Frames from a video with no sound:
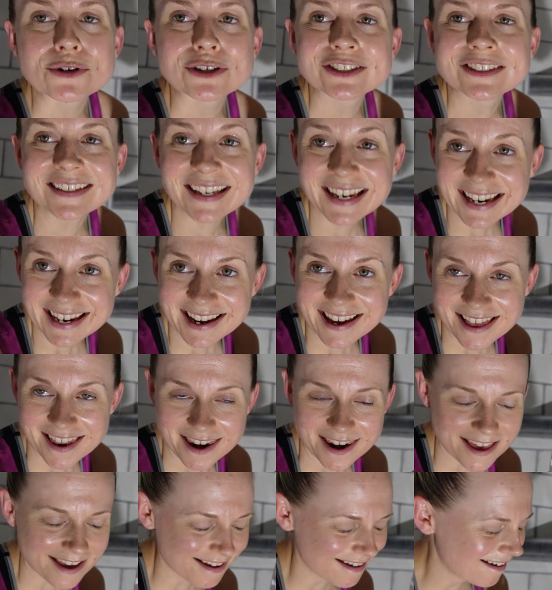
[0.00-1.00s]
10
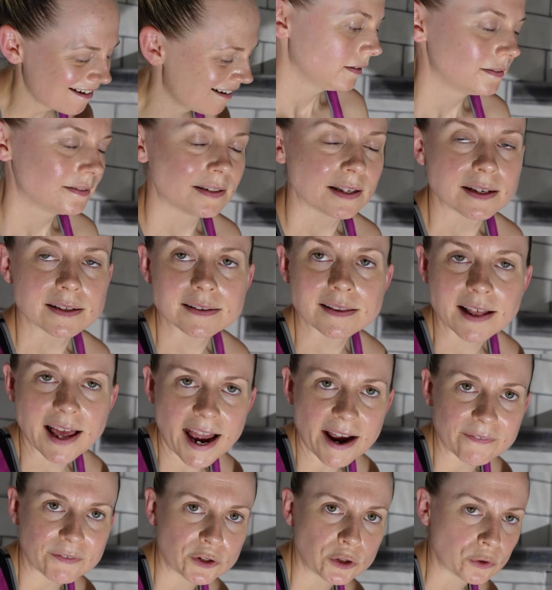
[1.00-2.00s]
says that
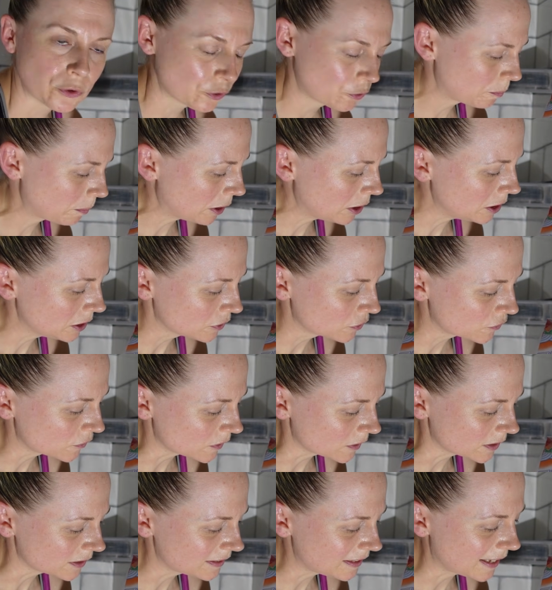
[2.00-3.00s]
after you sponge for
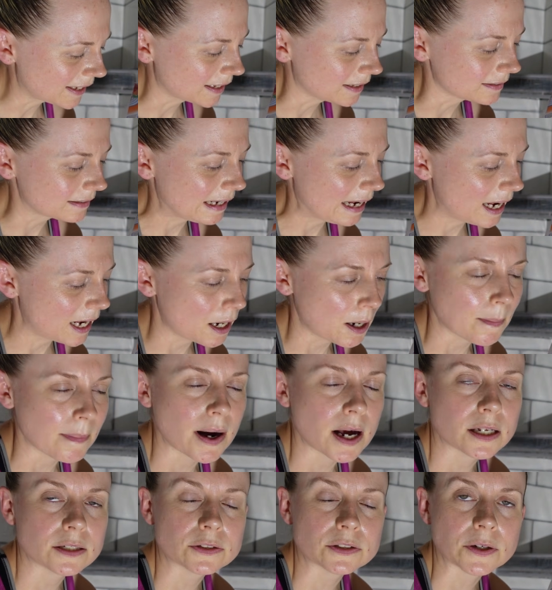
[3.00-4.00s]
a second time,
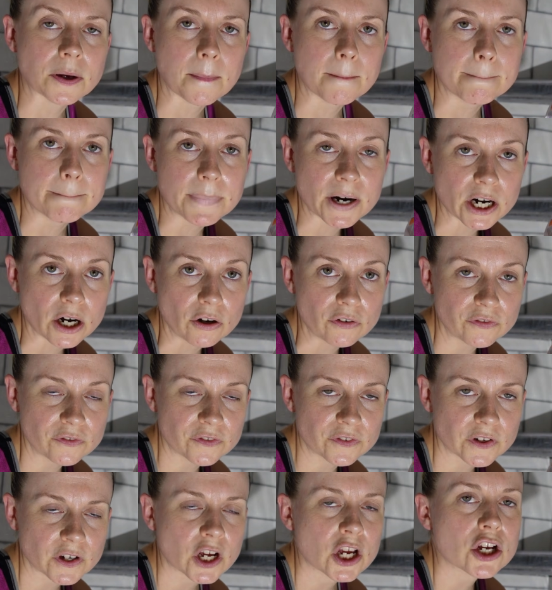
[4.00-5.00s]
to
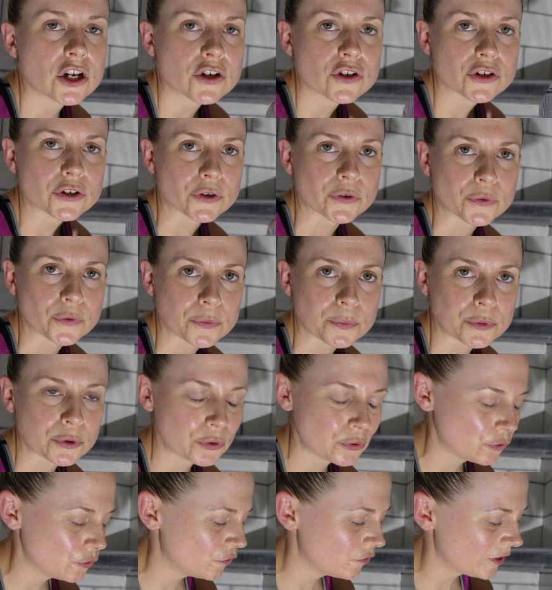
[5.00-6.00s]
buff to
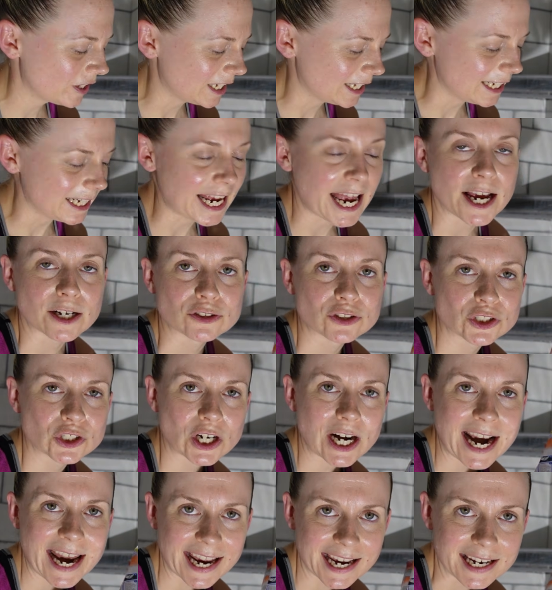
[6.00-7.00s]
remove any extra
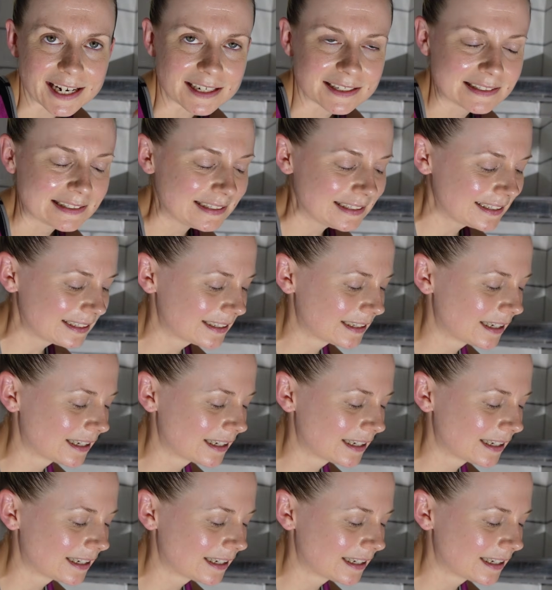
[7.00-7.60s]
haze.